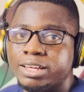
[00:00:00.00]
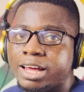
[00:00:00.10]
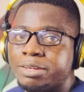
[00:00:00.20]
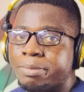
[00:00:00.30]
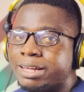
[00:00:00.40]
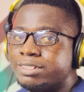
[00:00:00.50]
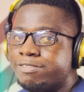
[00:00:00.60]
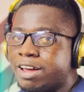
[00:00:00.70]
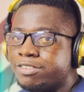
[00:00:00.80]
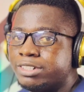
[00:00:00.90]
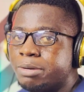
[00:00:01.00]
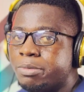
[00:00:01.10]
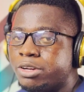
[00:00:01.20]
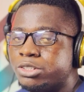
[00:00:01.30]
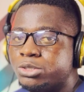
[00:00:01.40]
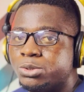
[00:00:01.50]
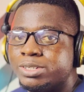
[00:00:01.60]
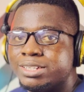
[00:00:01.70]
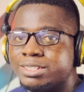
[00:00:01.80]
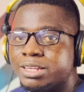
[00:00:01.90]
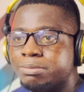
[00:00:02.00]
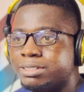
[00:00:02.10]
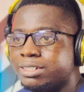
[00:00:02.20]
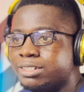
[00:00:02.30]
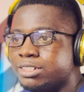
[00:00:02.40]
Imagine 500 million doing the same thing.